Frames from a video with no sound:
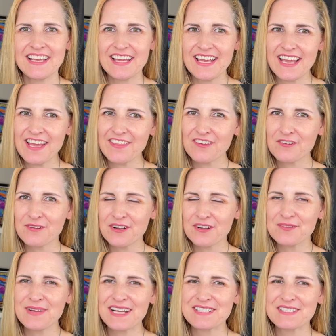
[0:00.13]
Hey there, welcome
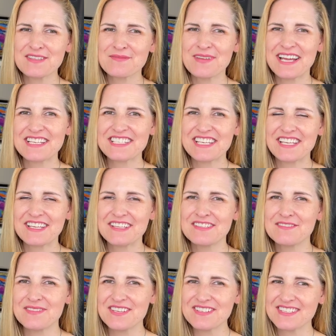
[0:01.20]
back to The Magic in the
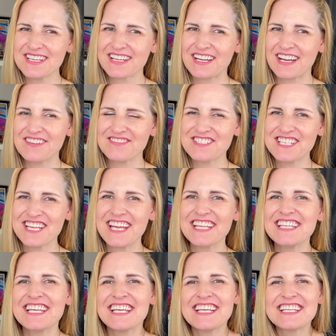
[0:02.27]
Music. I'm
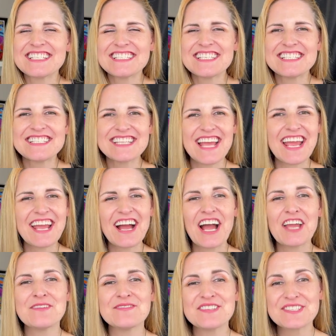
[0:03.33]
Jen. Today I
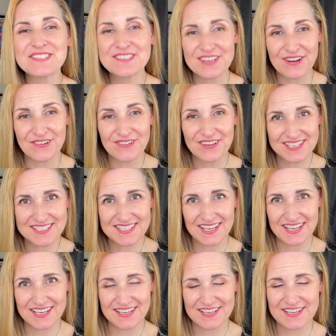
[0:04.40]
am so
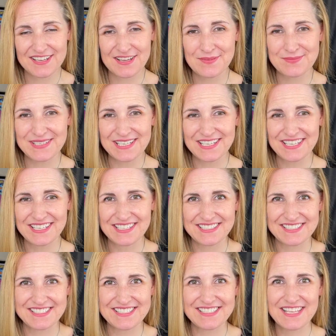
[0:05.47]
excited
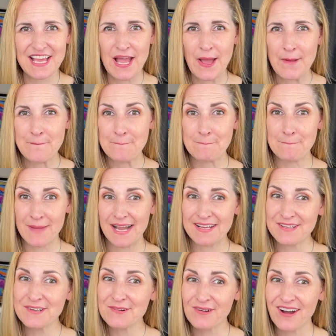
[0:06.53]
because my
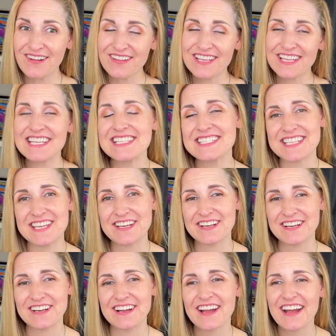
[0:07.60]
new wallet is
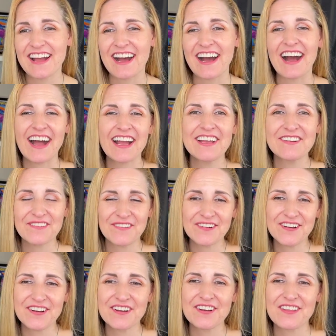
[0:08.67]
here. I
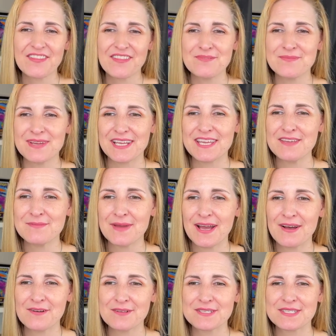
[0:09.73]
ordered the Mickey
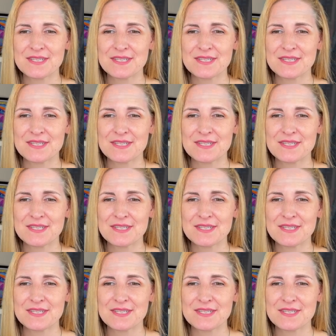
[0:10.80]
Mouse,